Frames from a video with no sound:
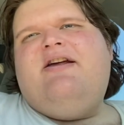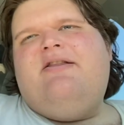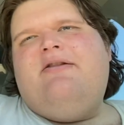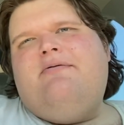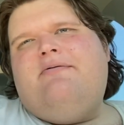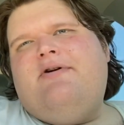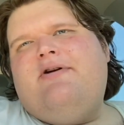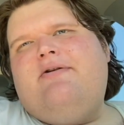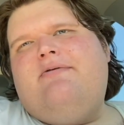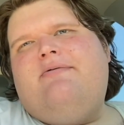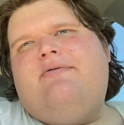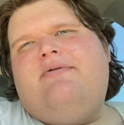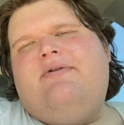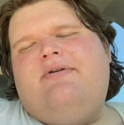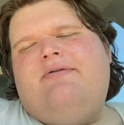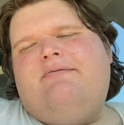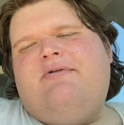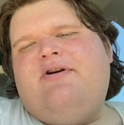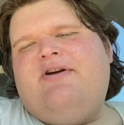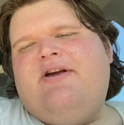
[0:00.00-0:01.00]
in the
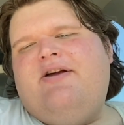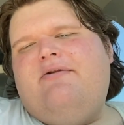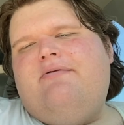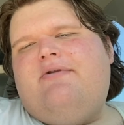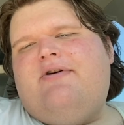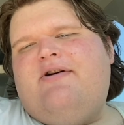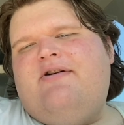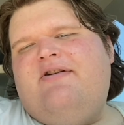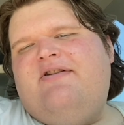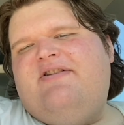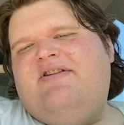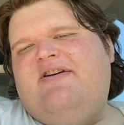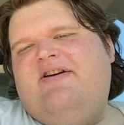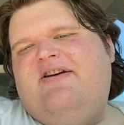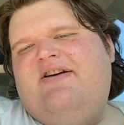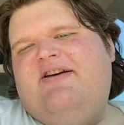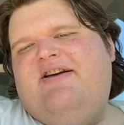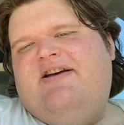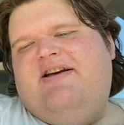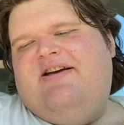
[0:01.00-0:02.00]
working world.
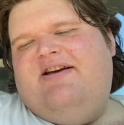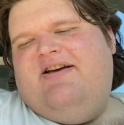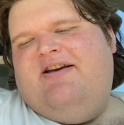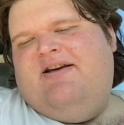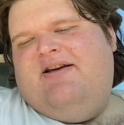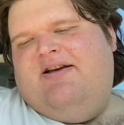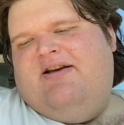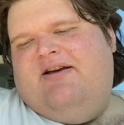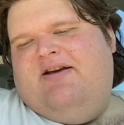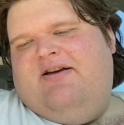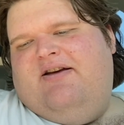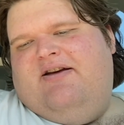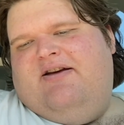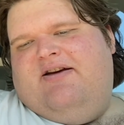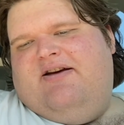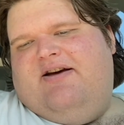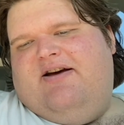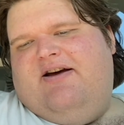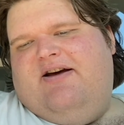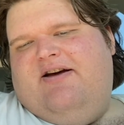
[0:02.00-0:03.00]

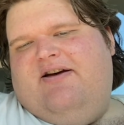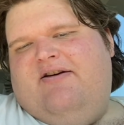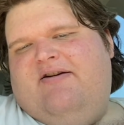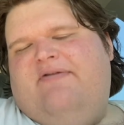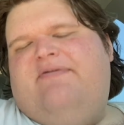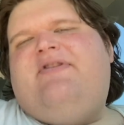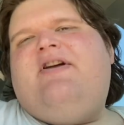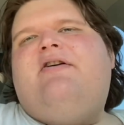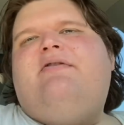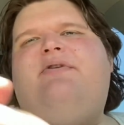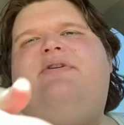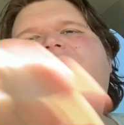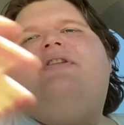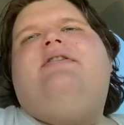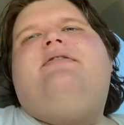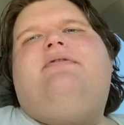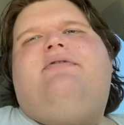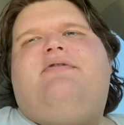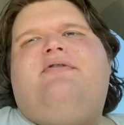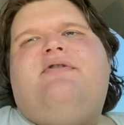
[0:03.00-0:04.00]
I've dealt with it
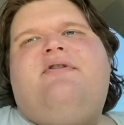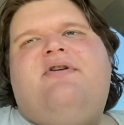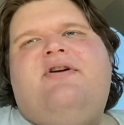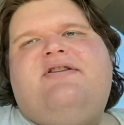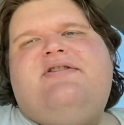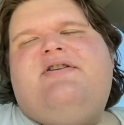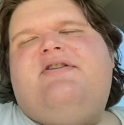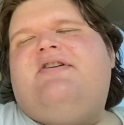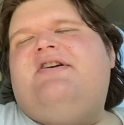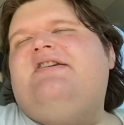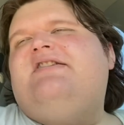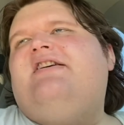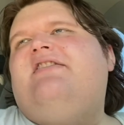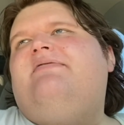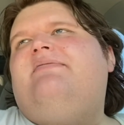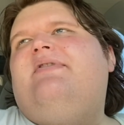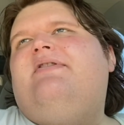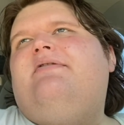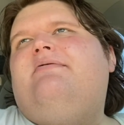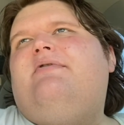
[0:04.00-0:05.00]
for as long as
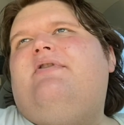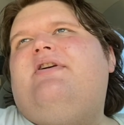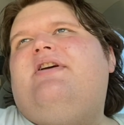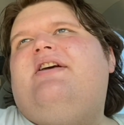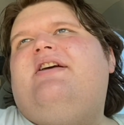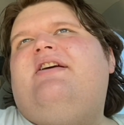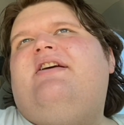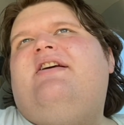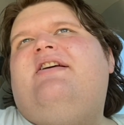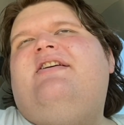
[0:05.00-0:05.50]
I've been working.